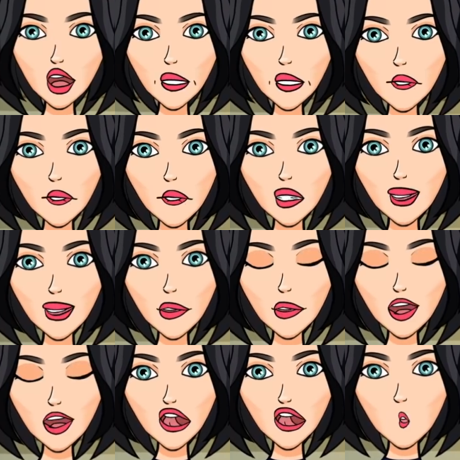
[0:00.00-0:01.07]
I jumped out of
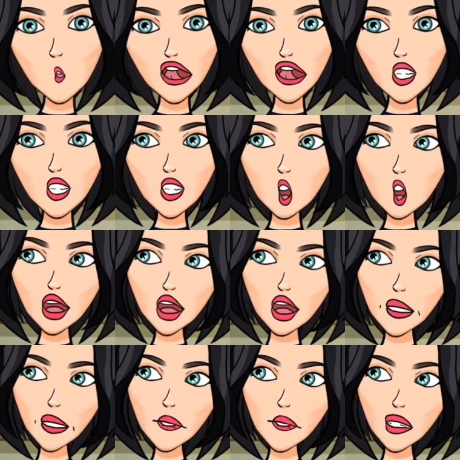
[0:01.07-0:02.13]
fear. Were there
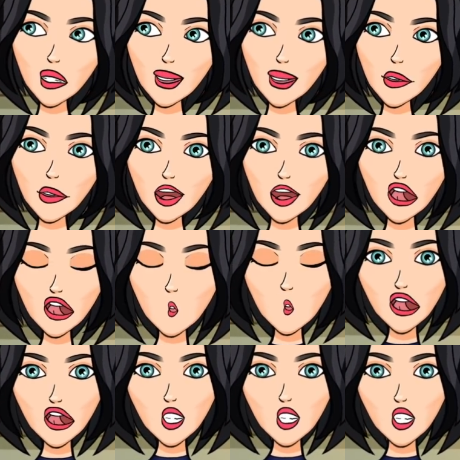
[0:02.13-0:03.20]
actually ghosts
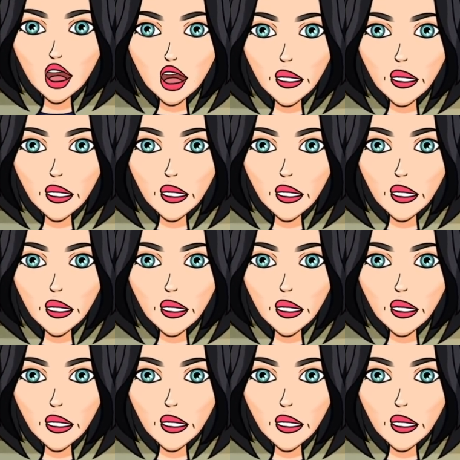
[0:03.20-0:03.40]
haunting this